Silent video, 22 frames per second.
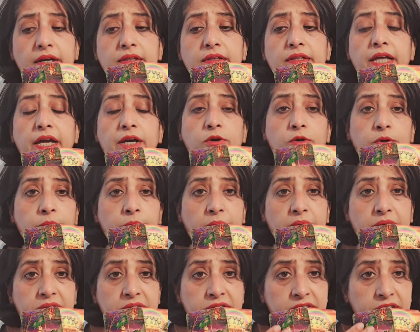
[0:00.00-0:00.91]
They could
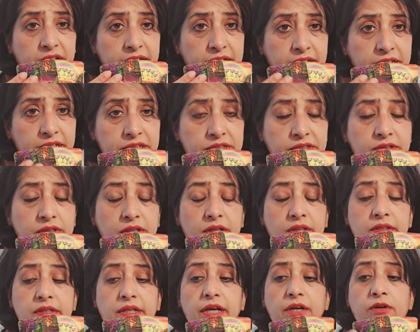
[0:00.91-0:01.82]
be
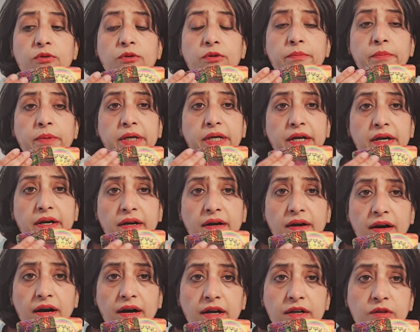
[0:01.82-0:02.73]
traditional, they could be a
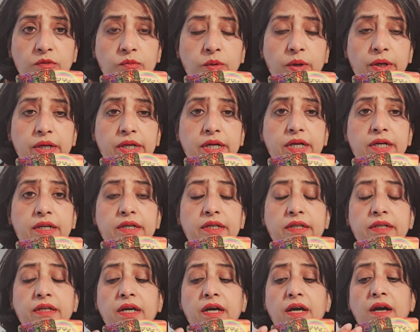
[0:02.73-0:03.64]
hard
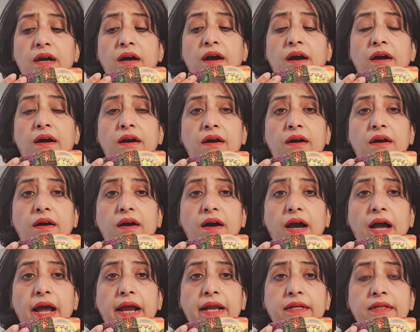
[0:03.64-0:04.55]
worker,
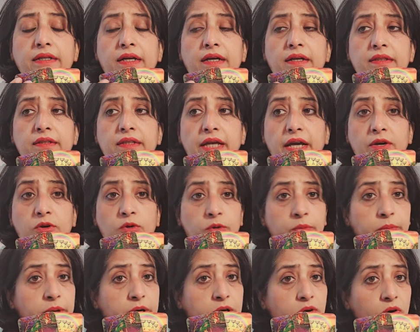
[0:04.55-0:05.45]
they
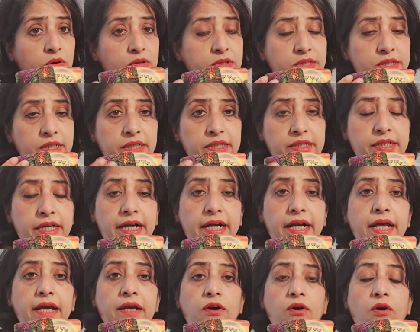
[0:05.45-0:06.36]
could be
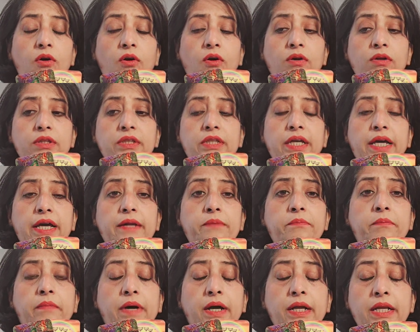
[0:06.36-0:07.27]
concentrating on their
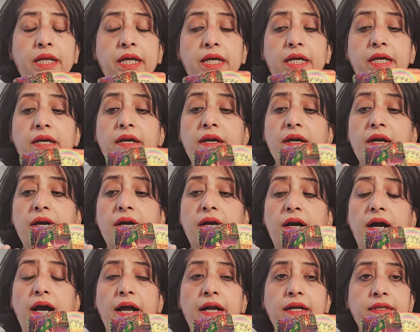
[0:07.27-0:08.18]
money,
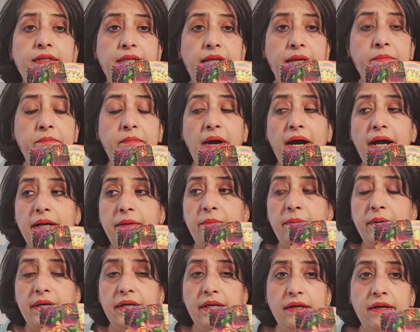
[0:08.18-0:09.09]
and they might
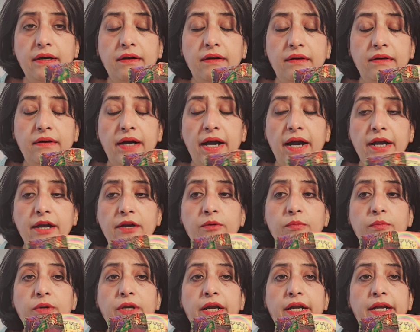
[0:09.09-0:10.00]
be
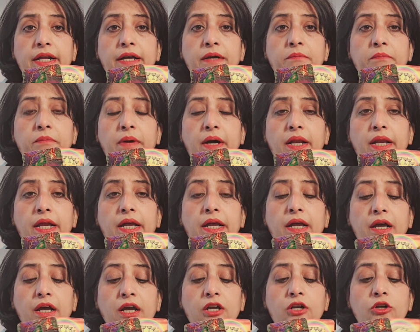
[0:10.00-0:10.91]
accumulating
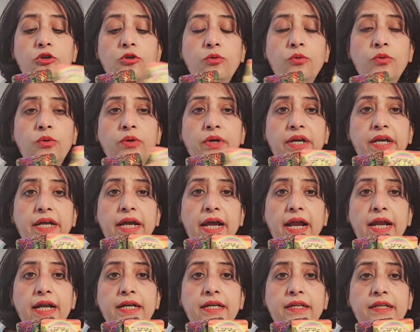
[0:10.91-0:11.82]
money to
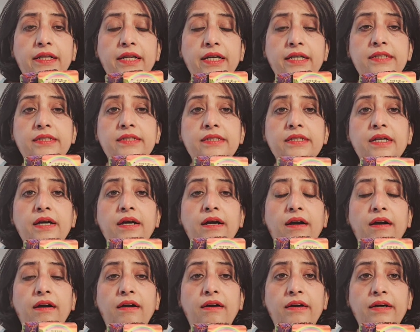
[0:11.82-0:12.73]
get this
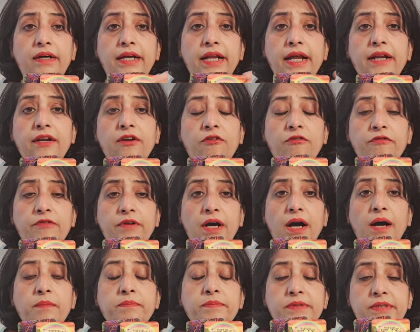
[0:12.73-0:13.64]
10 of
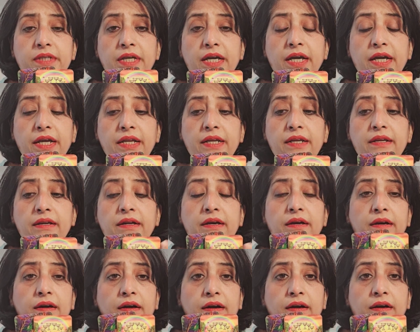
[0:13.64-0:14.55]
Cups in
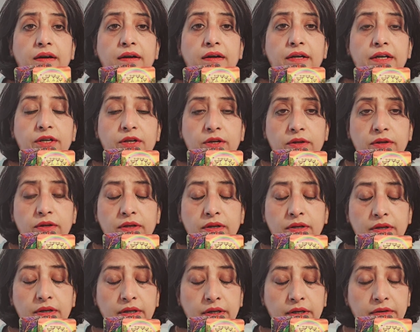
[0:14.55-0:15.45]

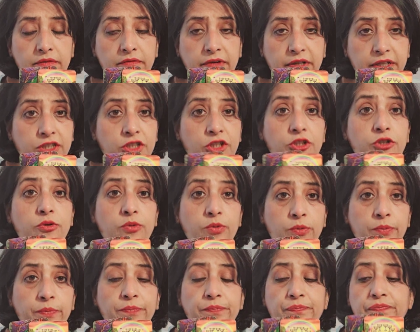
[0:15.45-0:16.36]
with
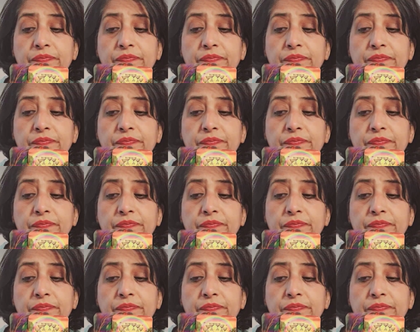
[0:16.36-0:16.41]
you.